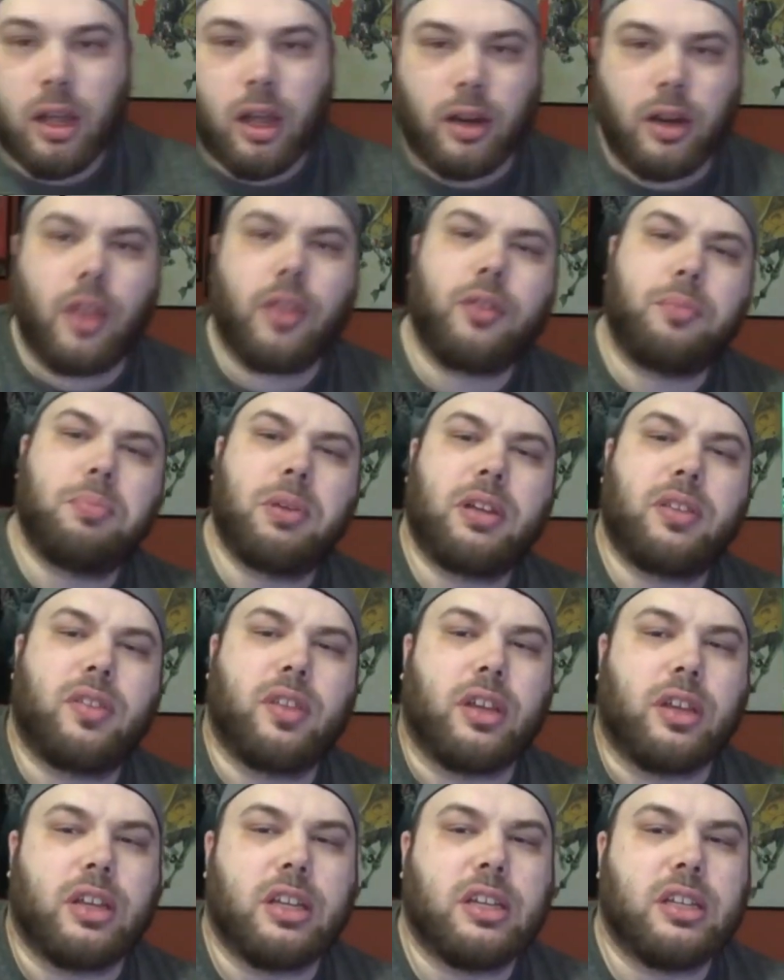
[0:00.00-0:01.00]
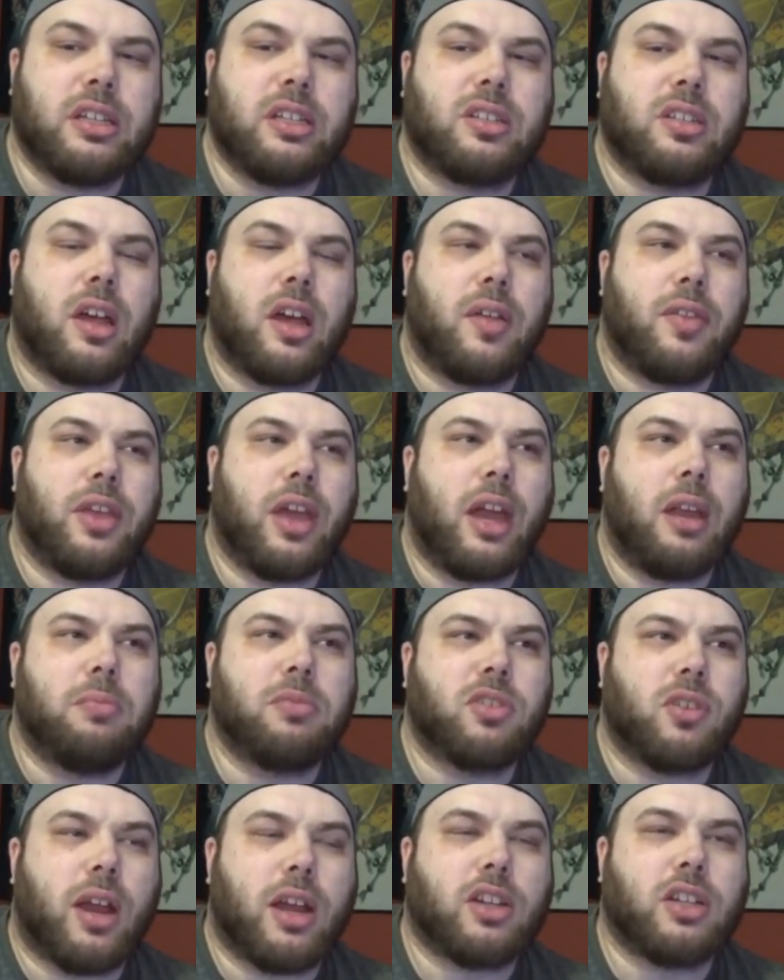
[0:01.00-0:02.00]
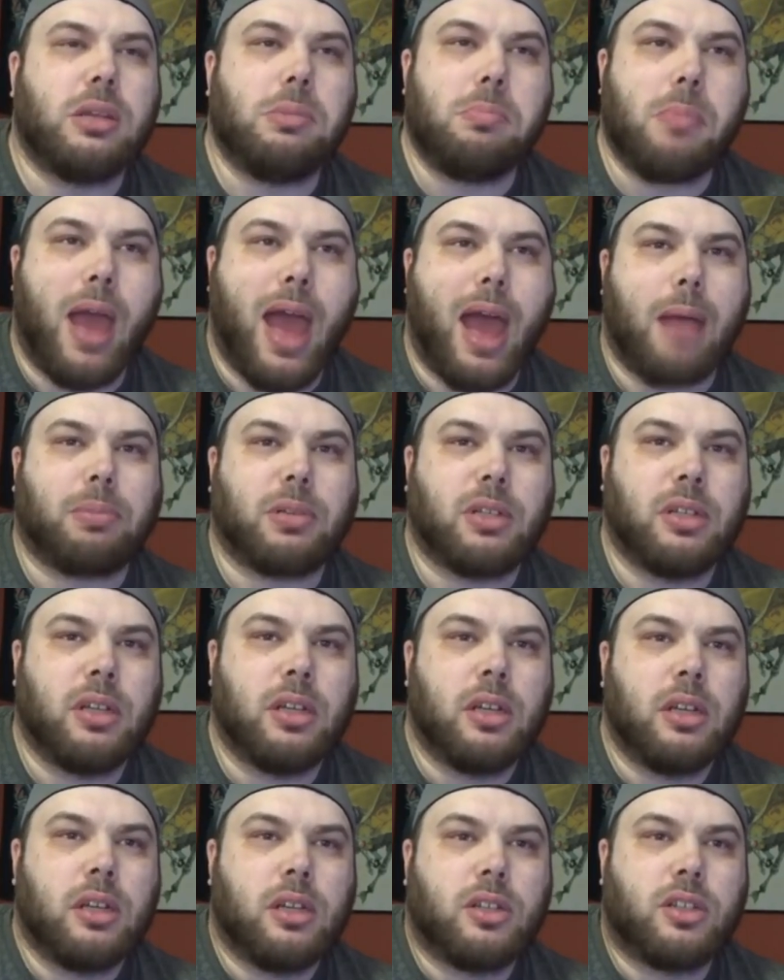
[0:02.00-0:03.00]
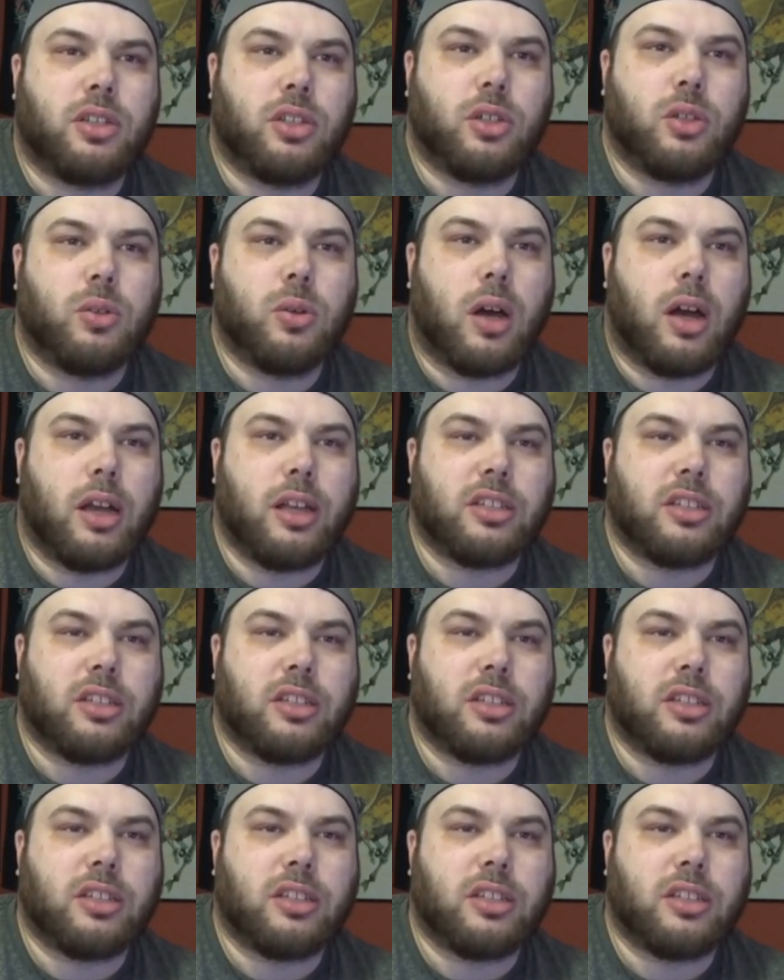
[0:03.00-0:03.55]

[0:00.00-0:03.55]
Another big thing is the items are actually mapped to,